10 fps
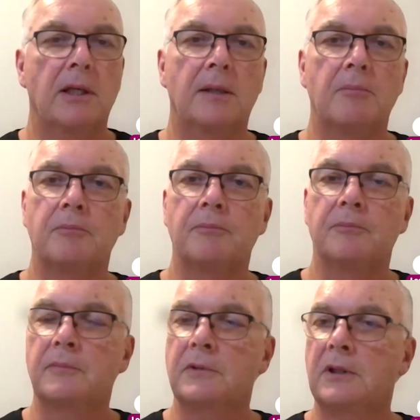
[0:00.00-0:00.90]

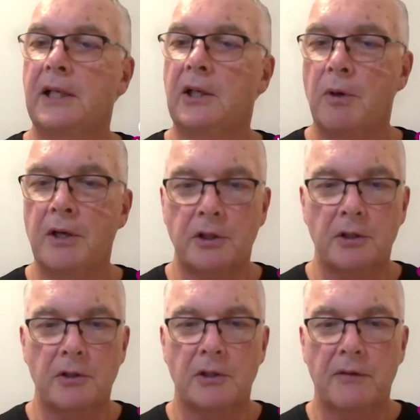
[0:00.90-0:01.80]
Any
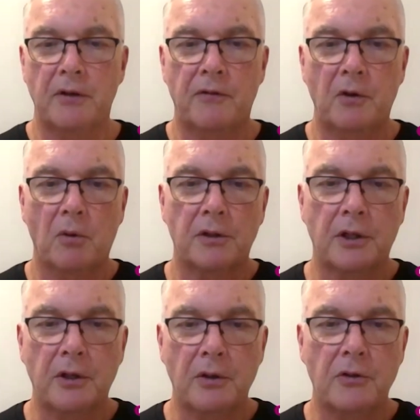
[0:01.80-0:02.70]
questions, even if you want
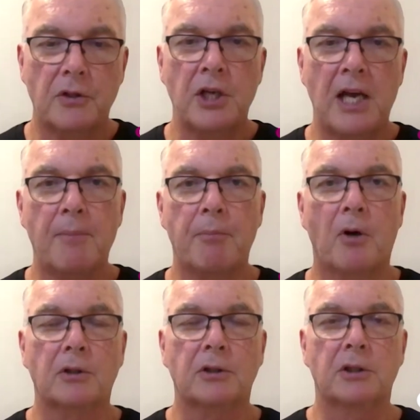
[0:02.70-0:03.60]
to use the chat
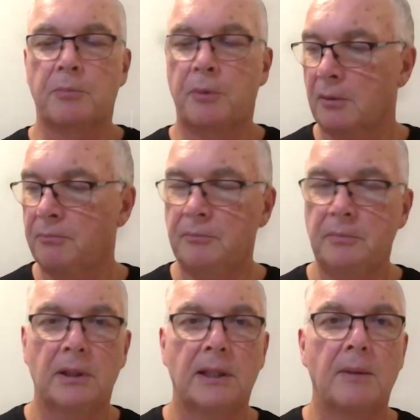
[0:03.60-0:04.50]
box at the
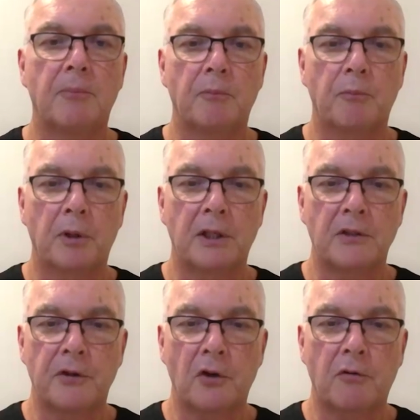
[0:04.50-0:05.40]
bottom,
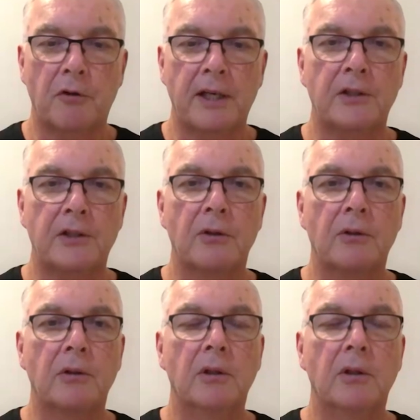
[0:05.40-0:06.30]
please feel free
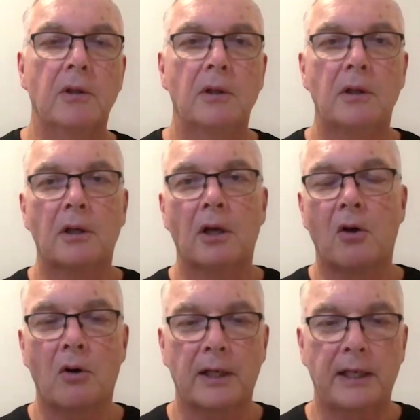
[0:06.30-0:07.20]
to,
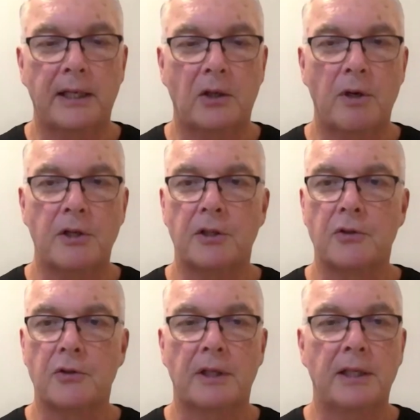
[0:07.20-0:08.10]
log any
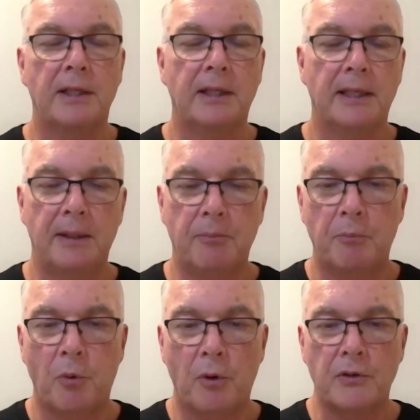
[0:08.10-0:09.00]
questions or any
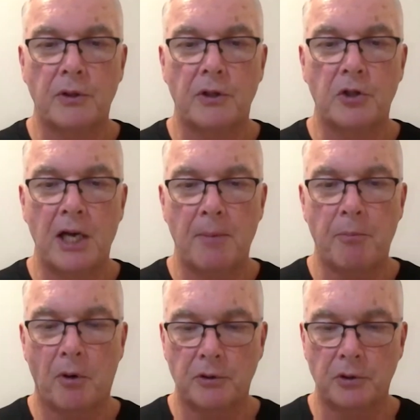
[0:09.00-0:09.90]
points in the
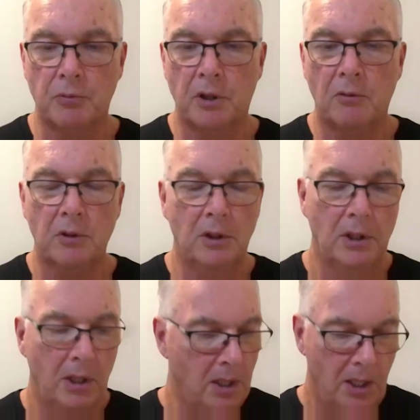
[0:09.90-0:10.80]
chat box as well.